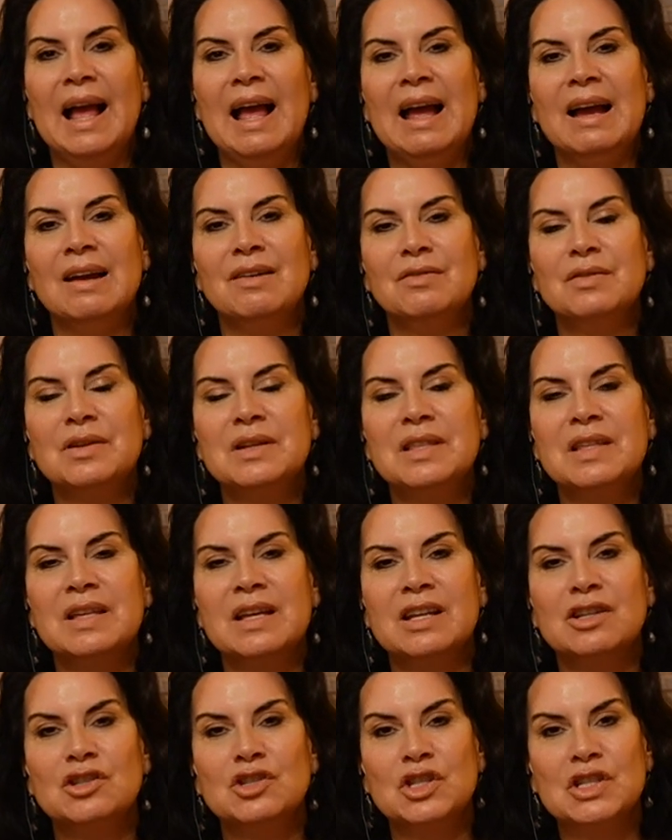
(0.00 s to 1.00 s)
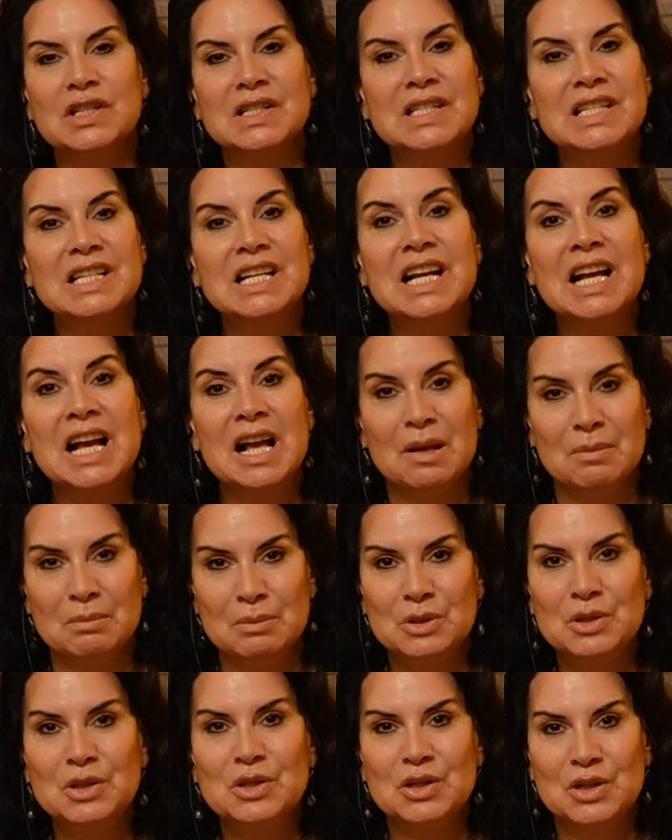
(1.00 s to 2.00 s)
everything just
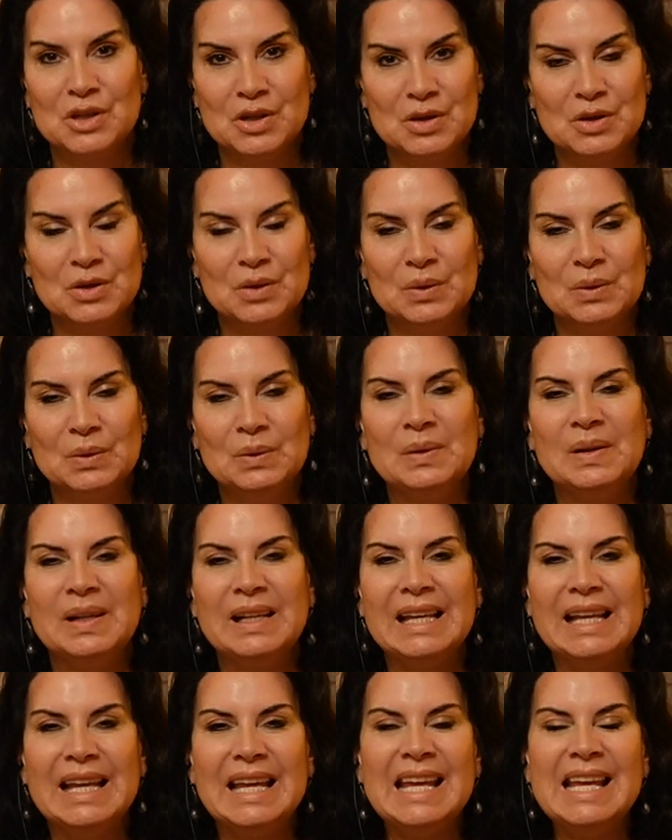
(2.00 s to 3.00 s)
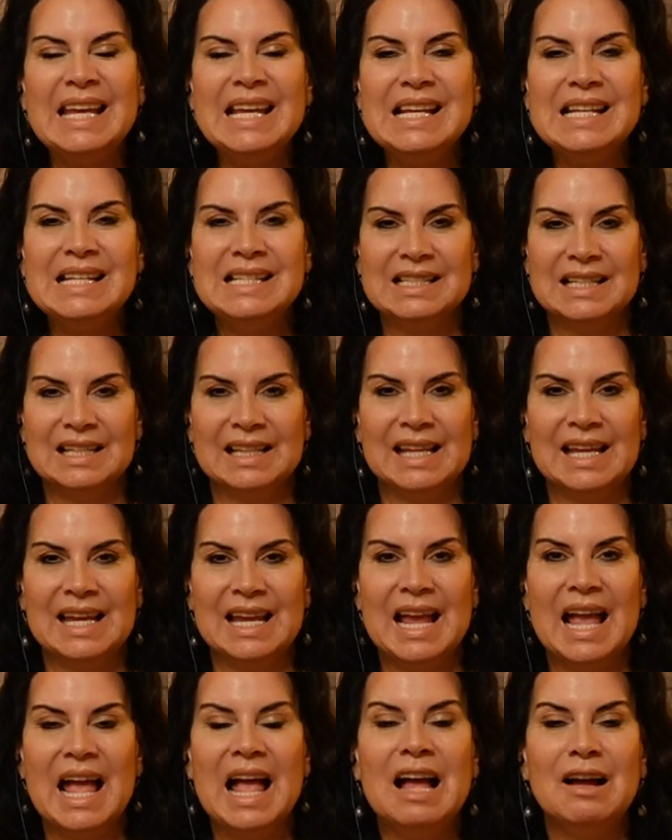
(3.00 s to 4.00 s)
comes to you
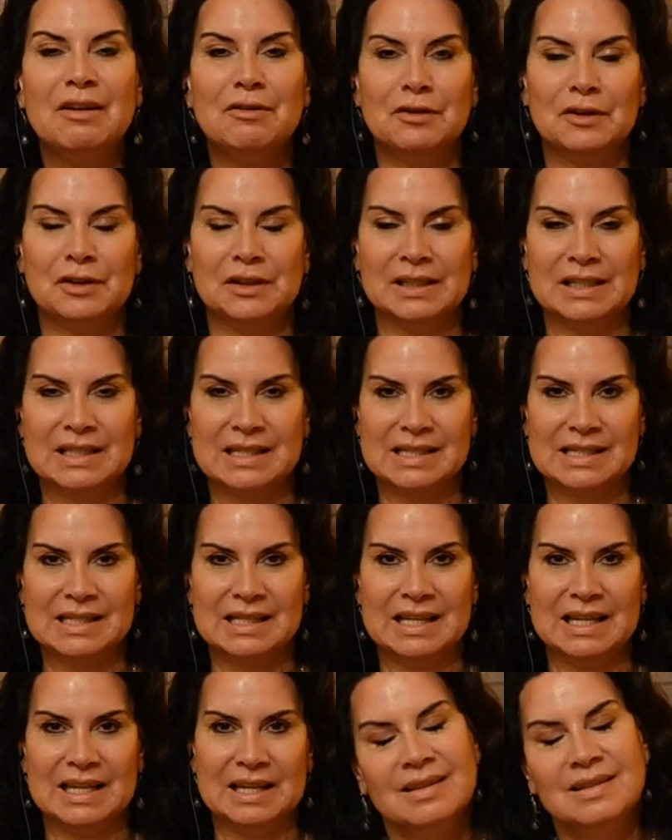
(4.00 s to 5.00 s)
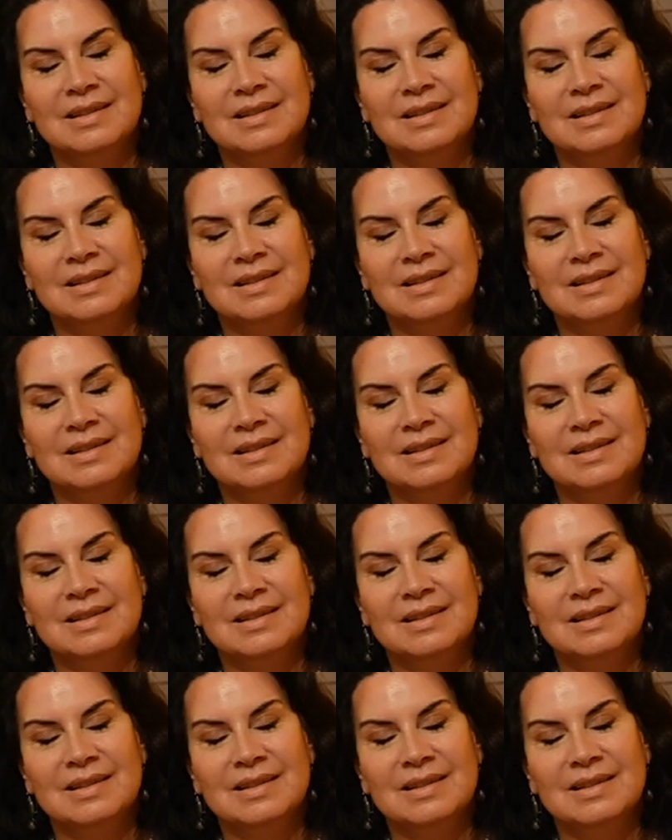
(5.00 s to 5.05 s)
easily, effortlessly.